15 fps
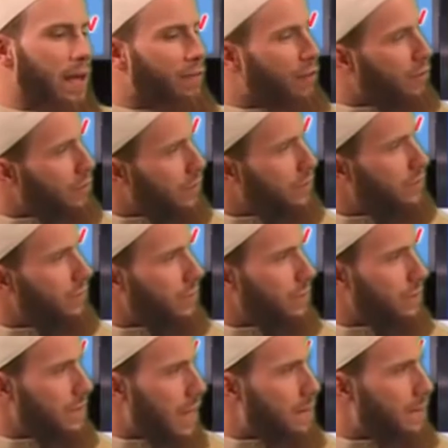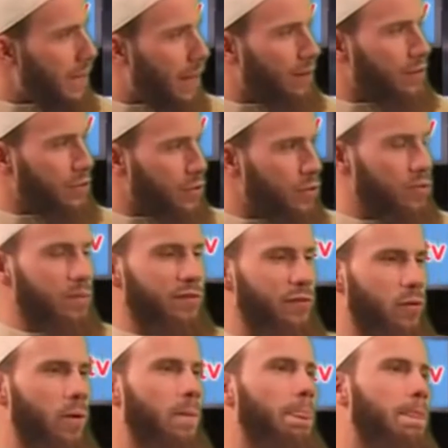heard this same analogy used
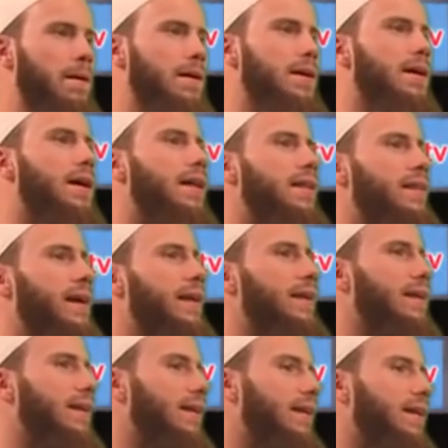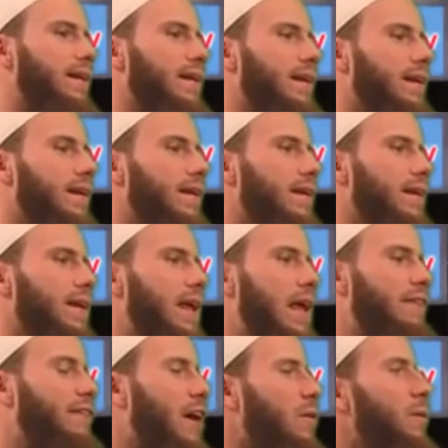before, that
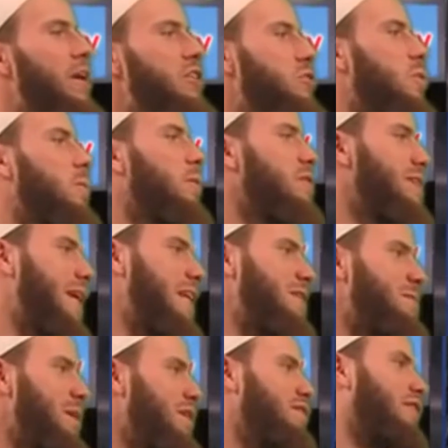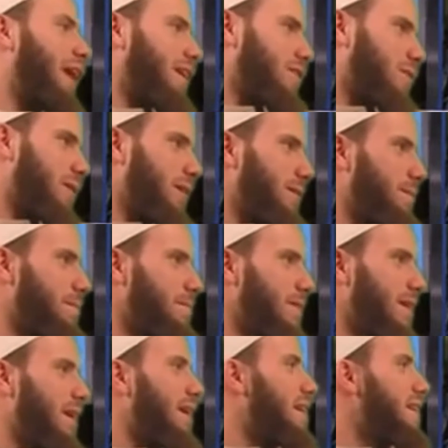if I went to a Mercedes-Benz factory,
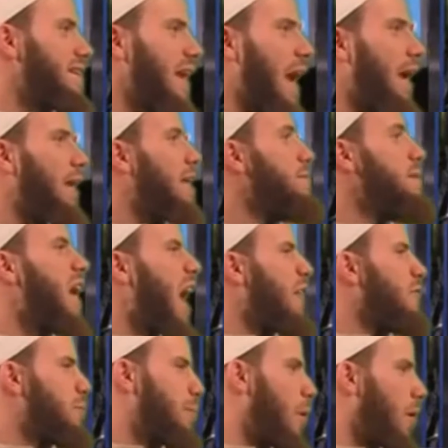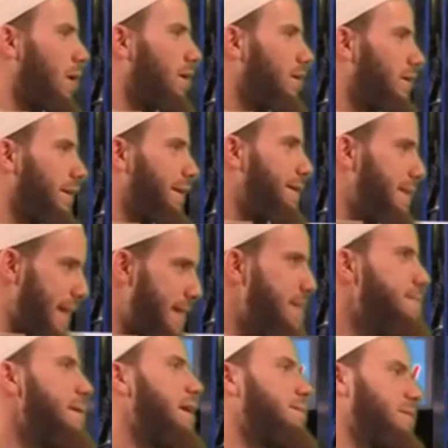say, give me every part that it takes
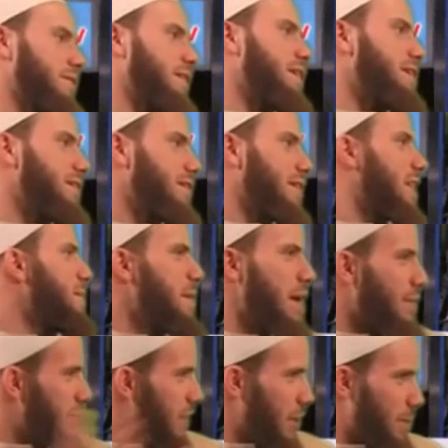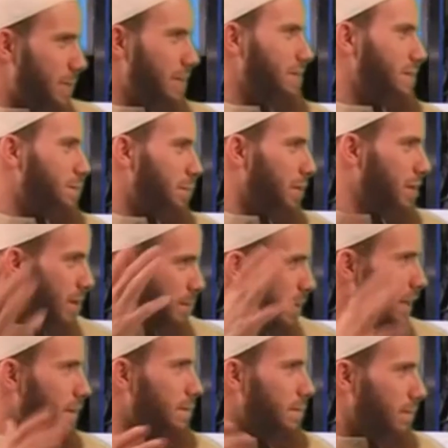to make a Mercedes. Give me every single piece. Put it in a
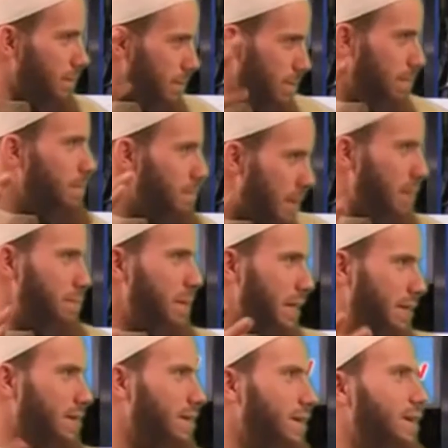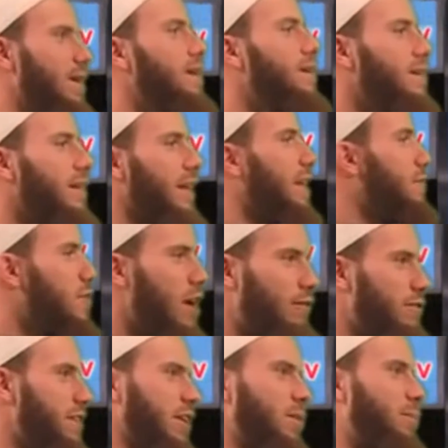big bin. They give you
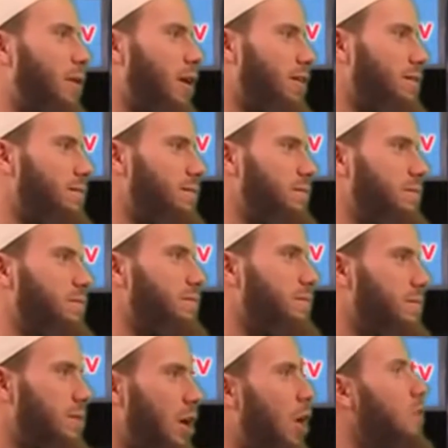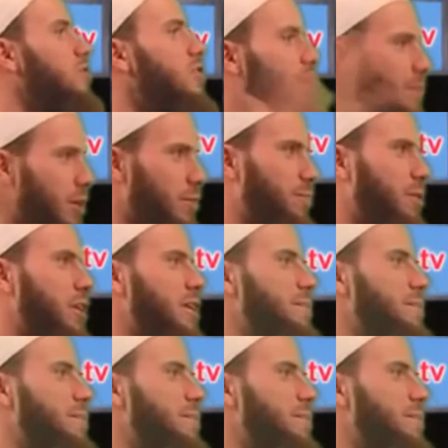every single part, all jump it up, put it in a